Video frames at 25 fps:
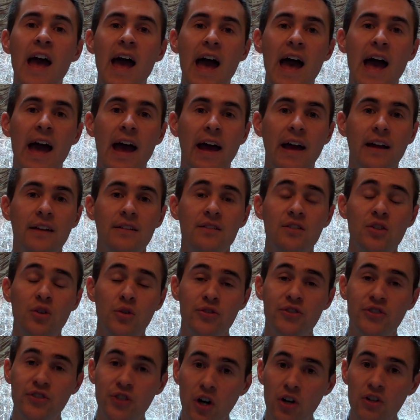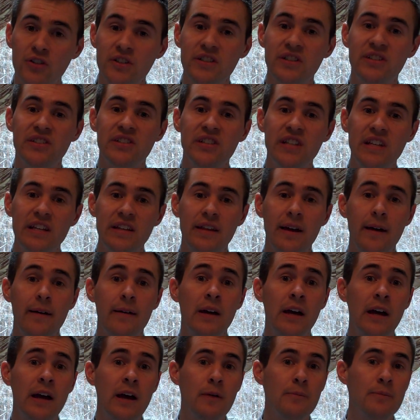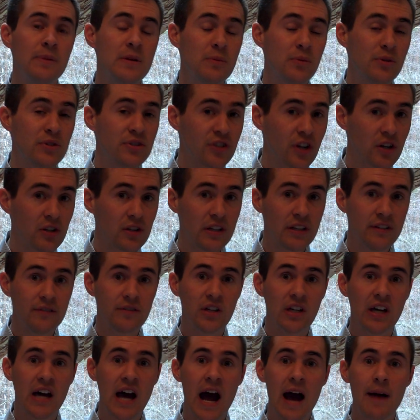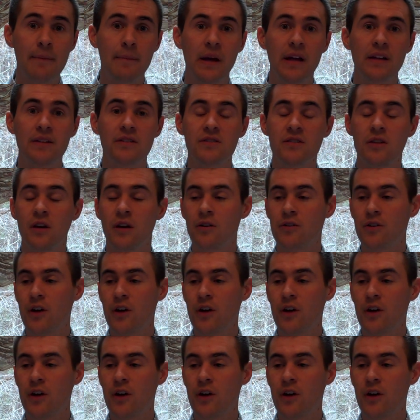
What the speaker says: and you'll start to see that people start leaving comments.